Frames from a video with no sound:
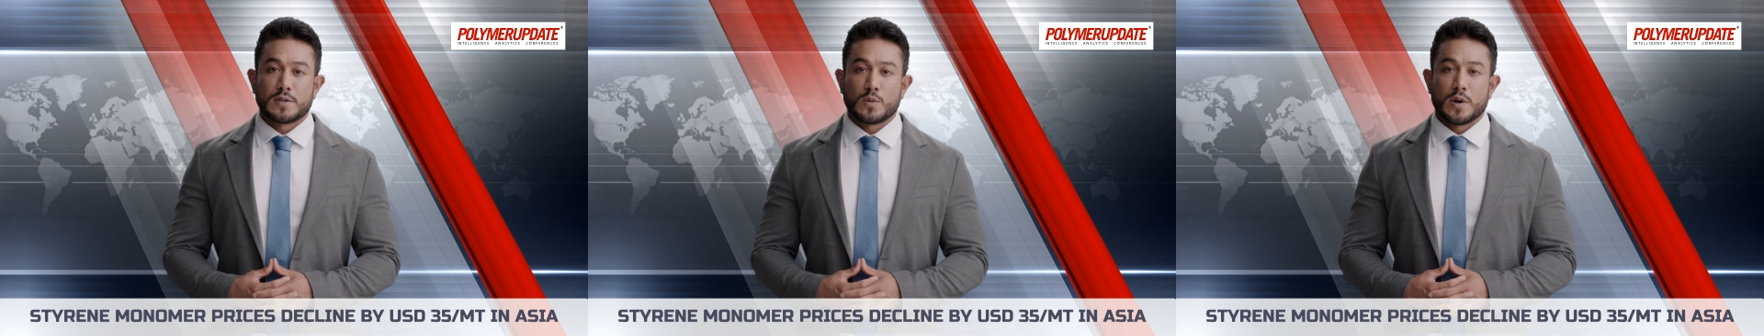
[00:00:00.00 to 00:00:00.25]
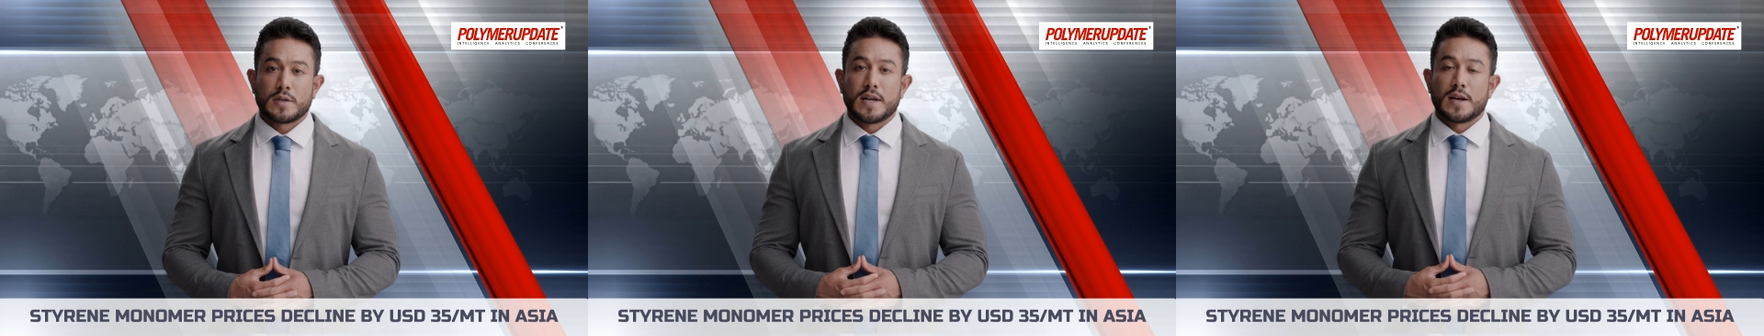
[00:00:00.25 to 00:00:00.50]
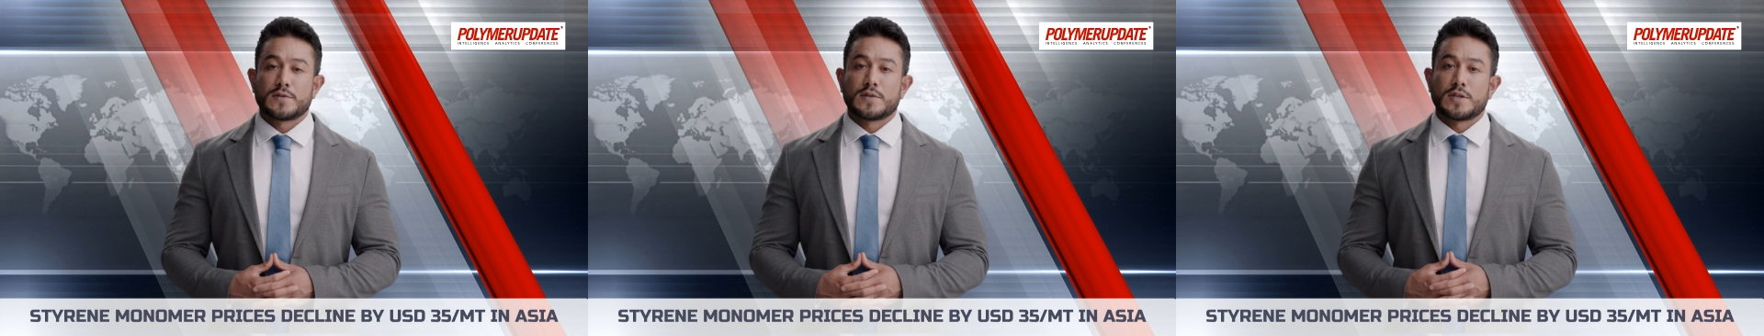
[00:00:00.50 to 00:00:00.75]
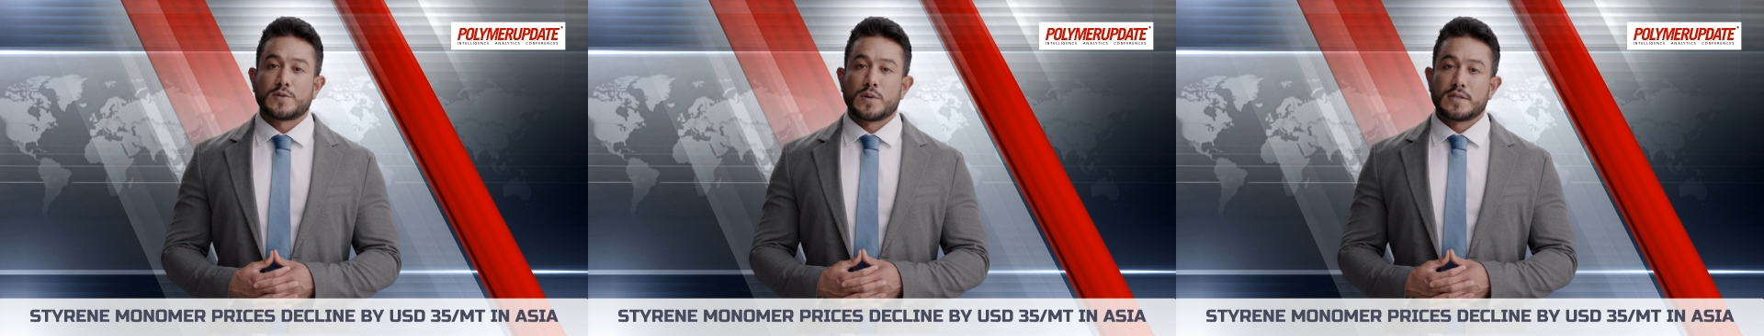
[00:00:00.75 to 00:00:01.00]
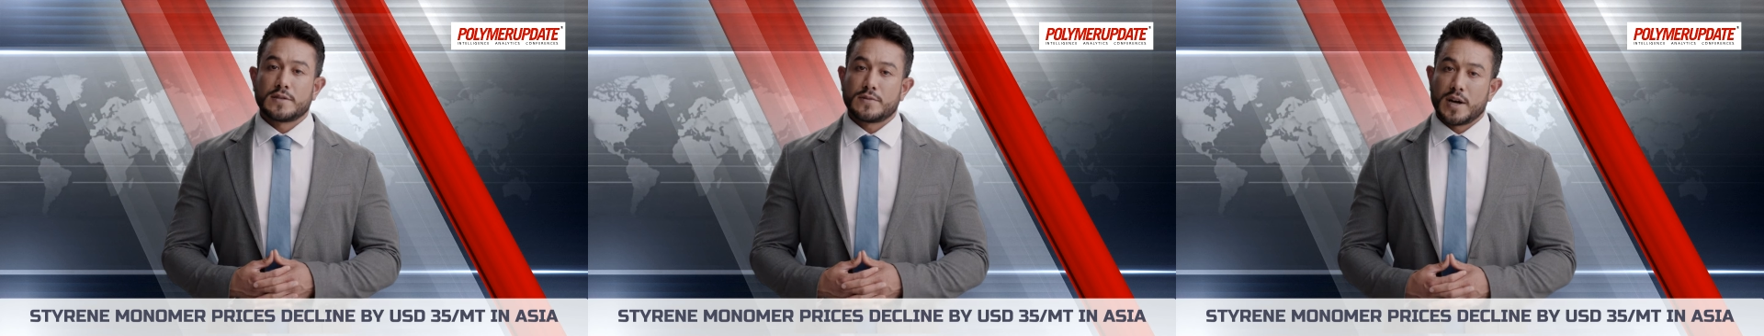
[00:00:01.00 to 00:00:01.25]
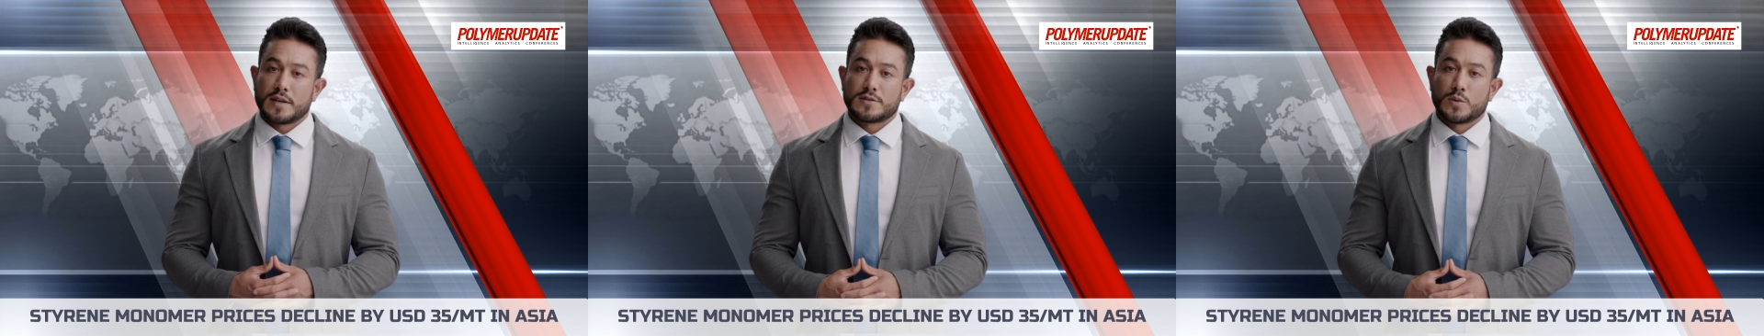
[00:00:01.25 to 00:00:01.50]
the
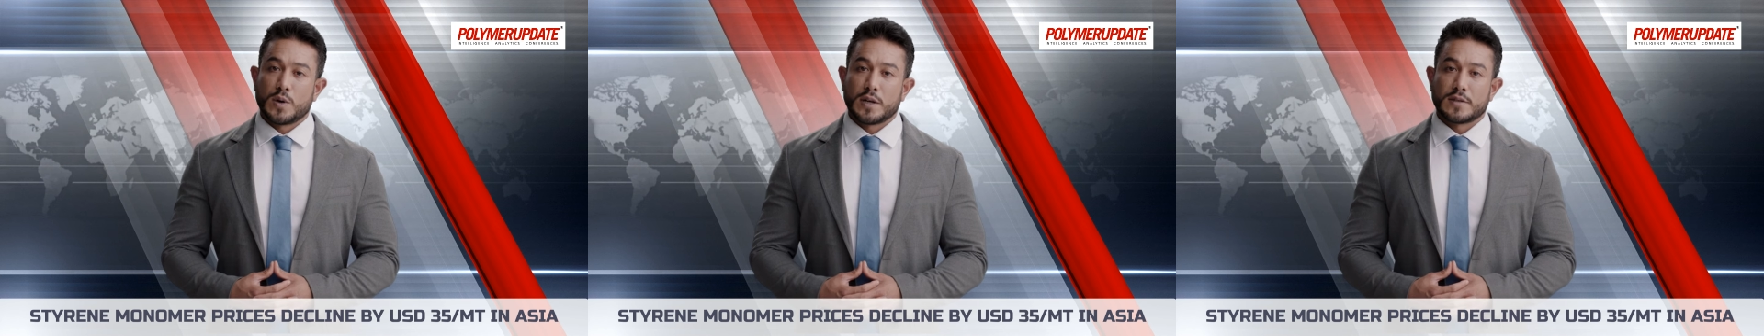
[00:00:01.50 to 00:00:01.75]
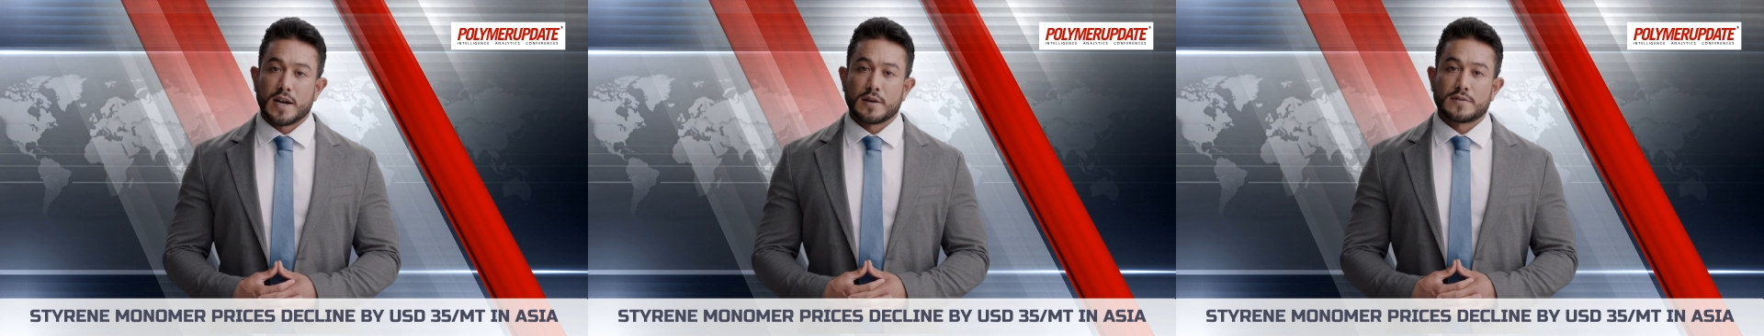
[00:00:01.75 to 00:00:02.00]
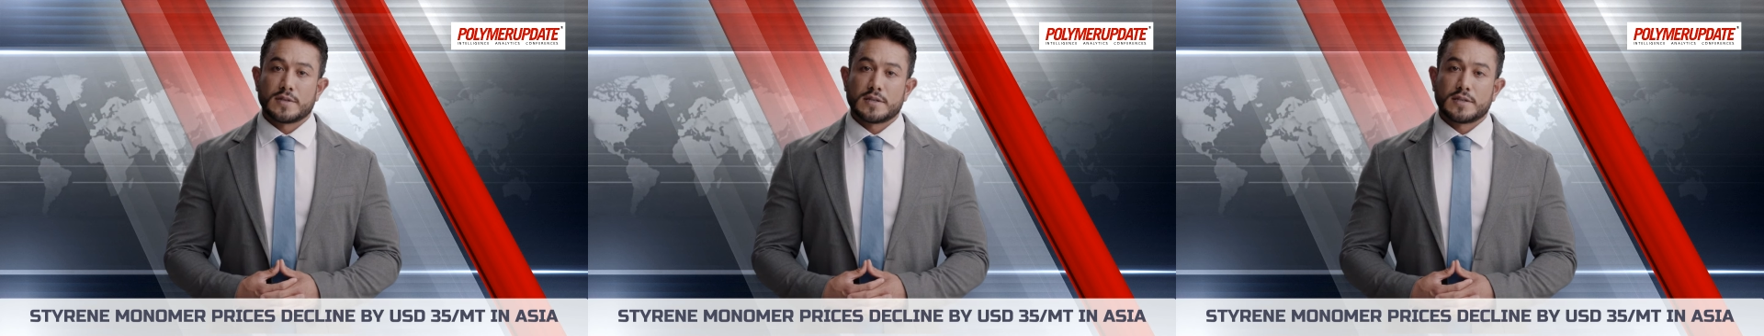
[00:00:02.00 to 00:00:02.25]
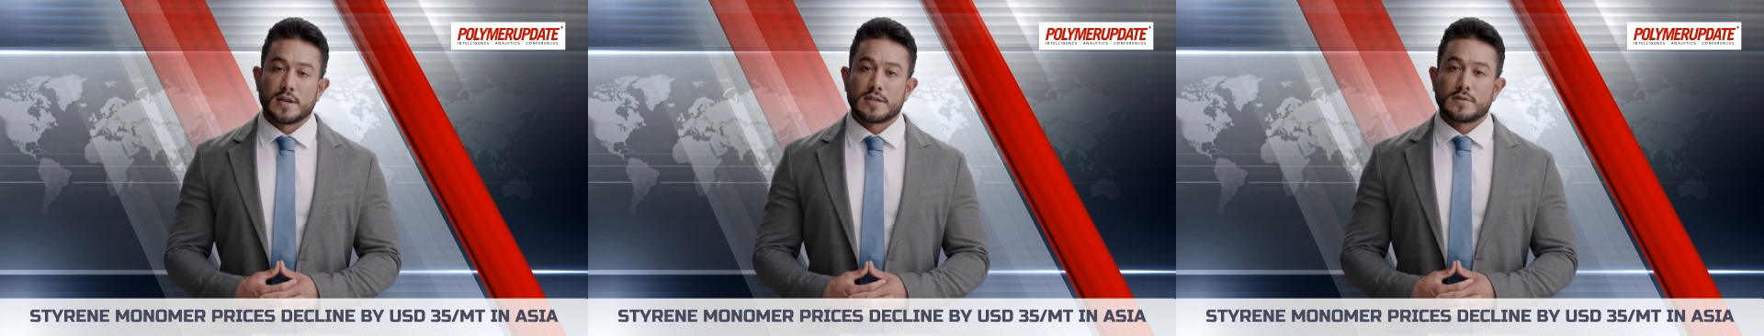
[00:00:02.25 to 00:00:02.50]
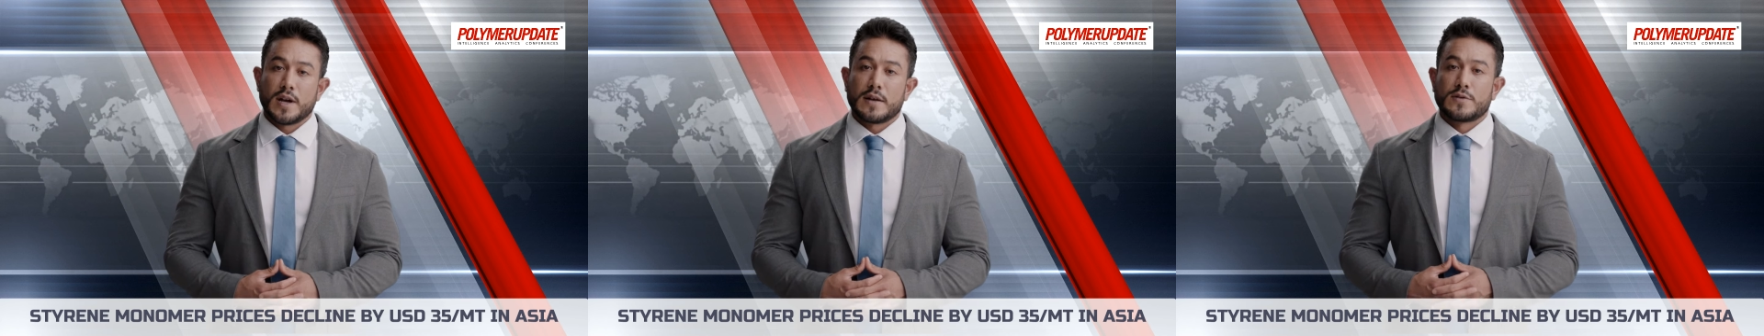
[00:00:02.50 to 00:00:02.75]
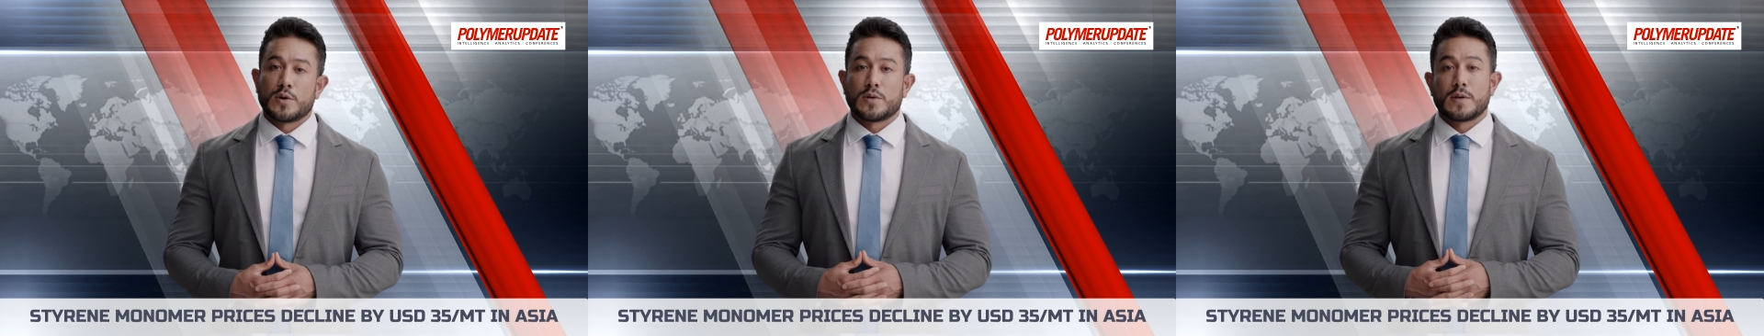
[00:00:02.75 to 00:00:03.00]
$1,025 to
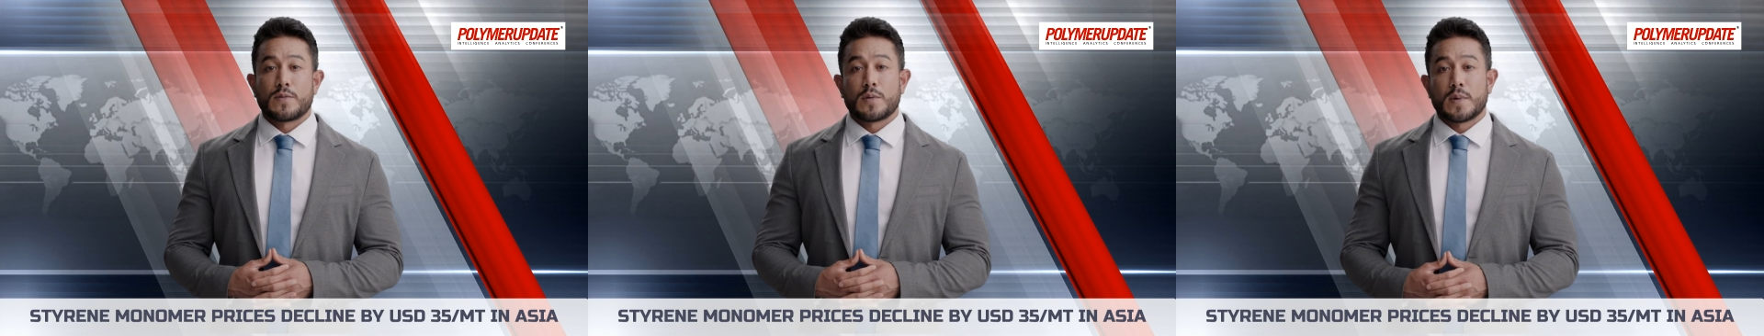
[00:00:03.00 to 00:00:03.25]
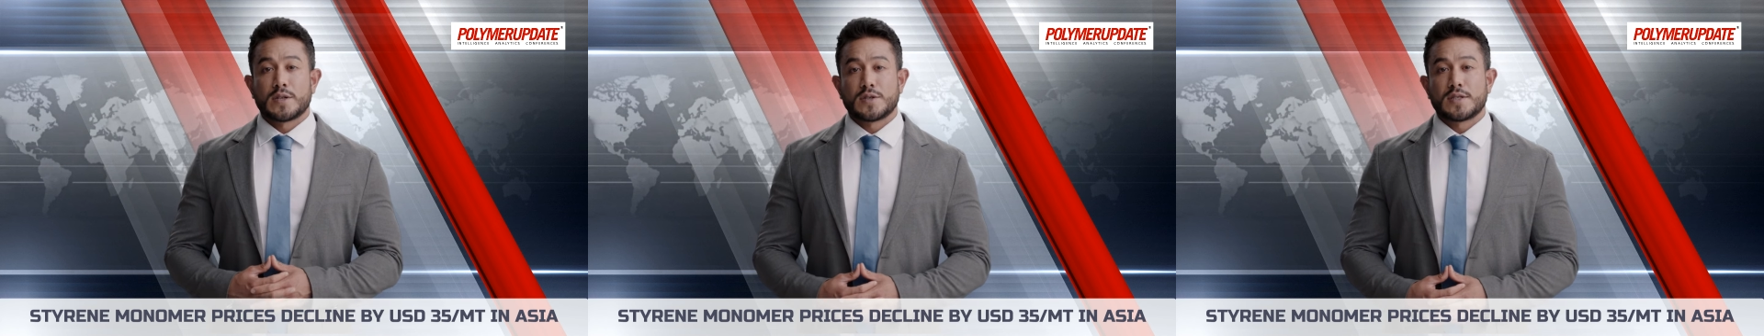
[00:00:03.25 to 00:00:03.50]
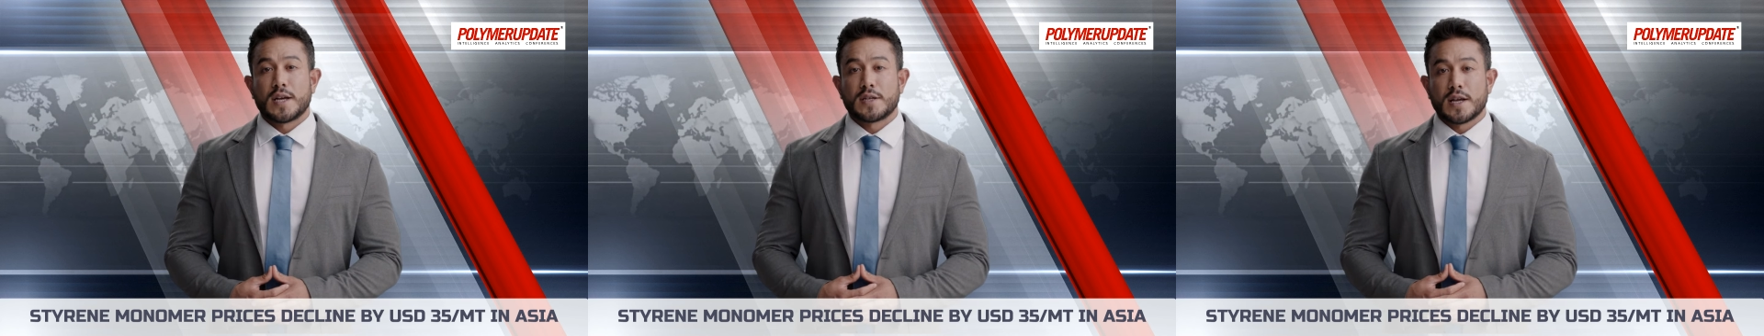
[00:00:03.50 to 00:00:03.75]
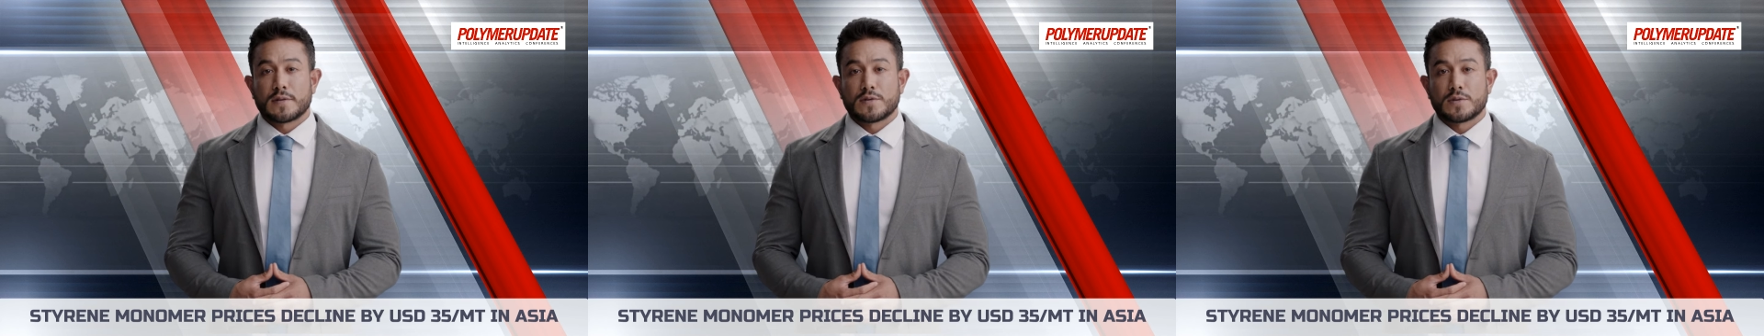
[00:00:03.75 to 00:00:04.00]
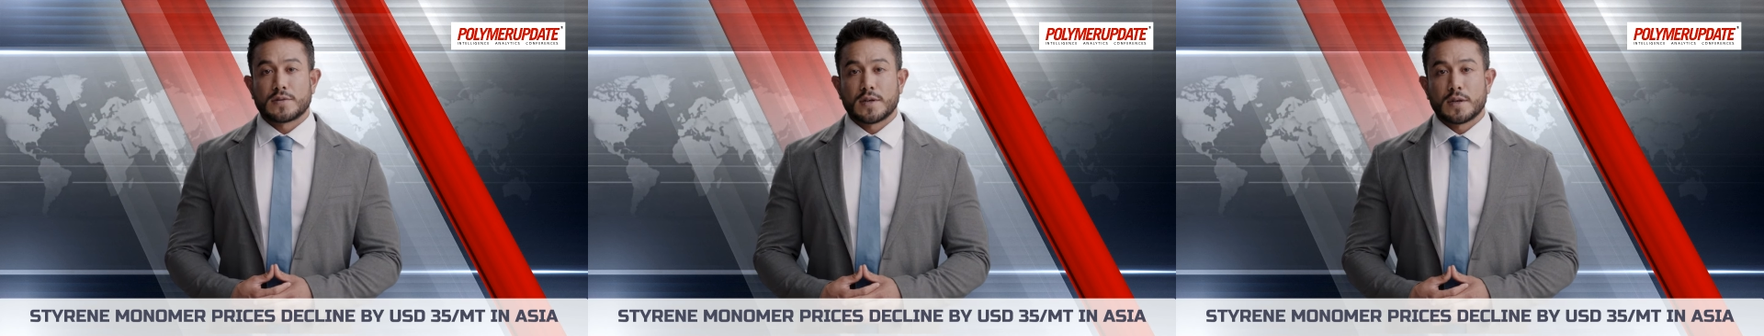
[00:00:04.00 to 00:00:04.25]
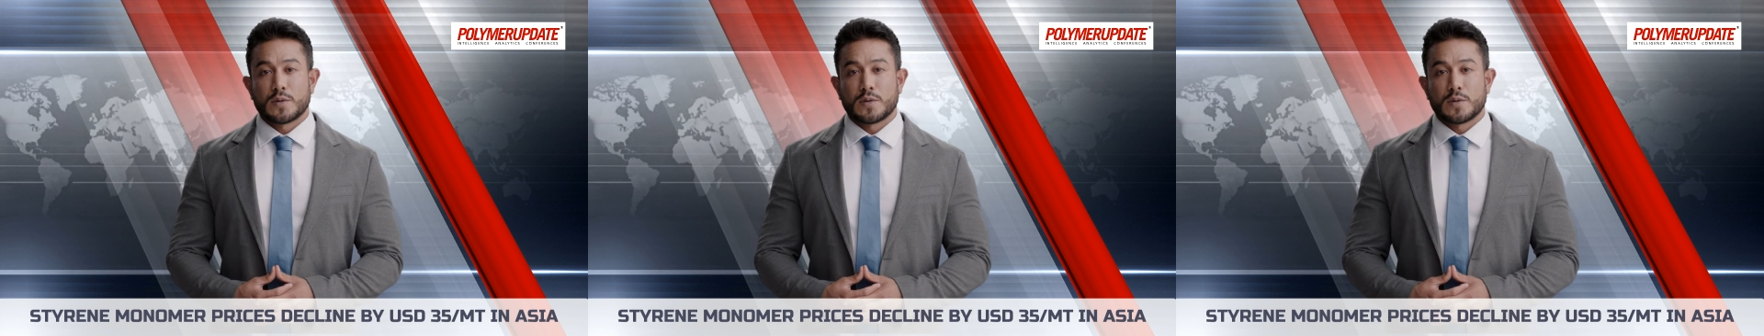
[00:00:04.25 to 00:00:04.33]
$1,035 per metric ton levels,